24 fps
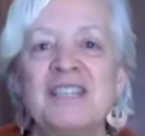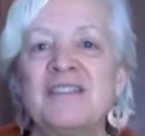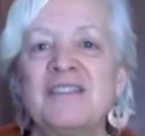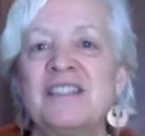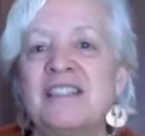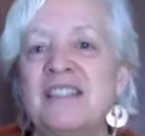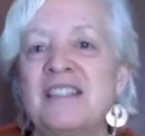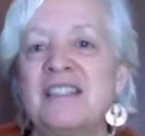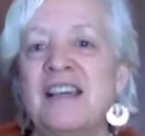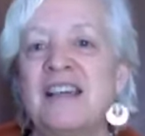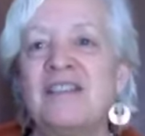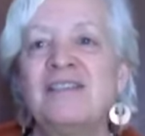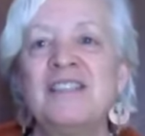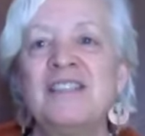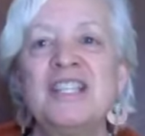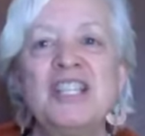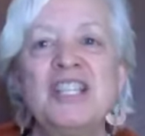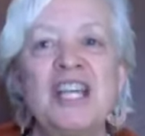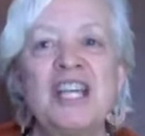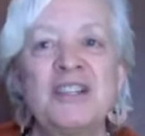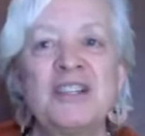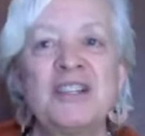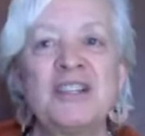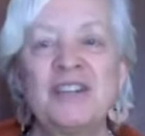of seven
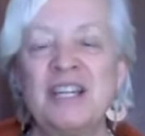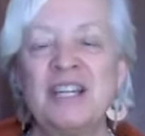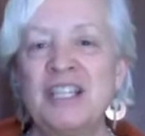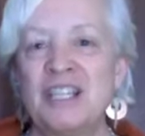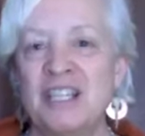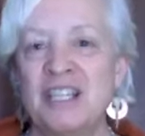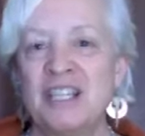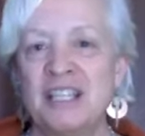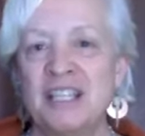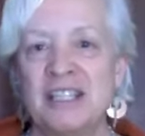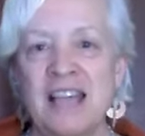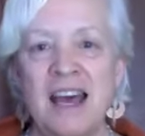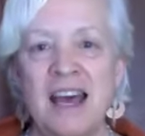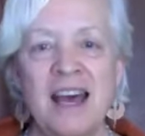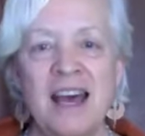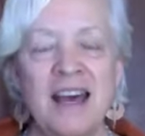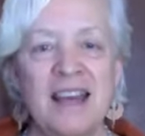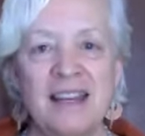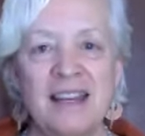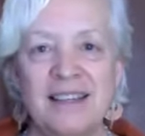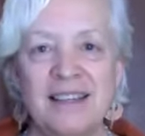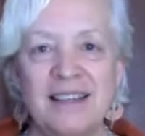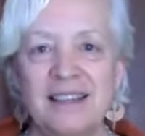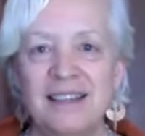generations
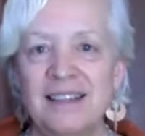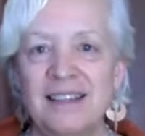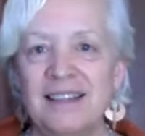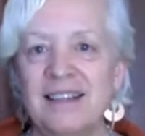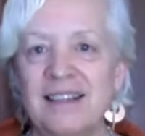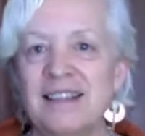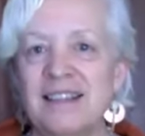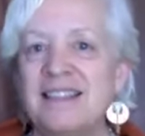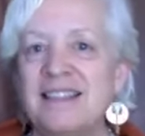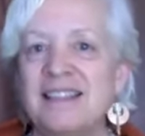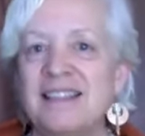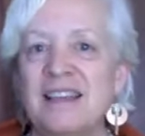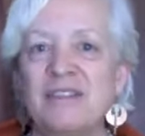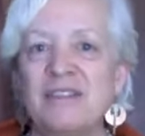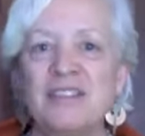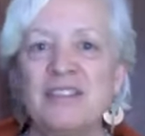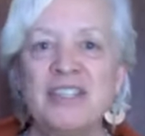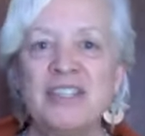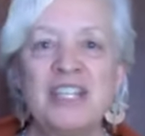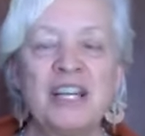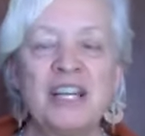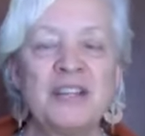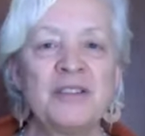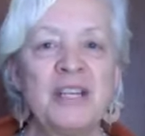ahead and
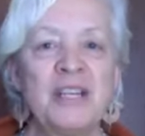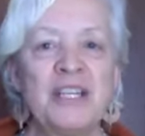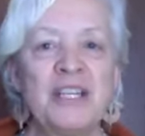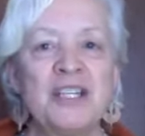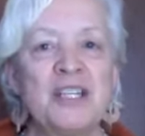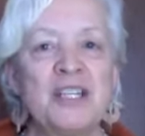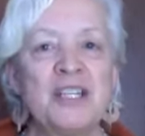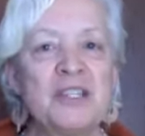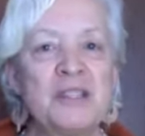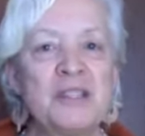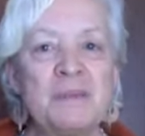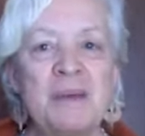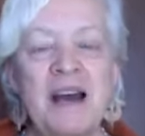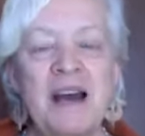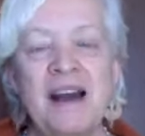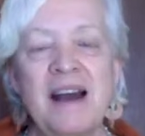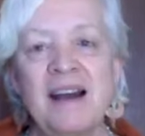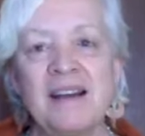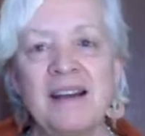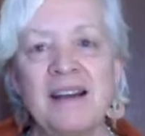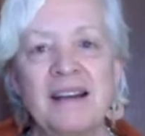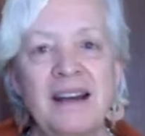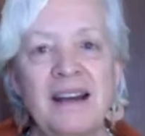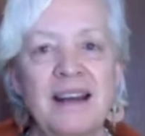seven generations
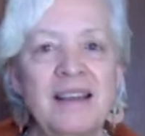back.